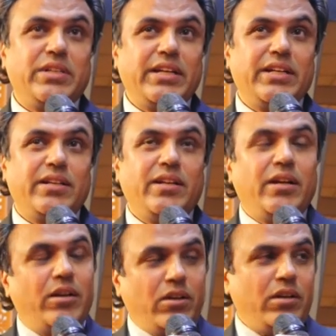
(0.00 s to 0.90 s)
take
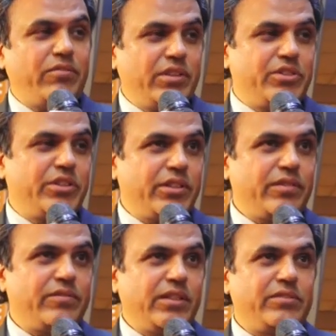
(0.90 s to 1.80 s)
a lot of
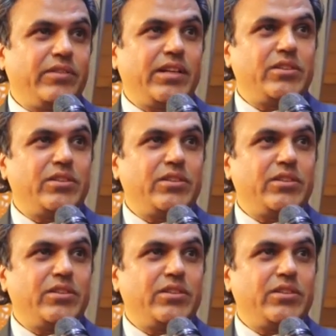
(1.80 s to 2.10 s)
initiatives as far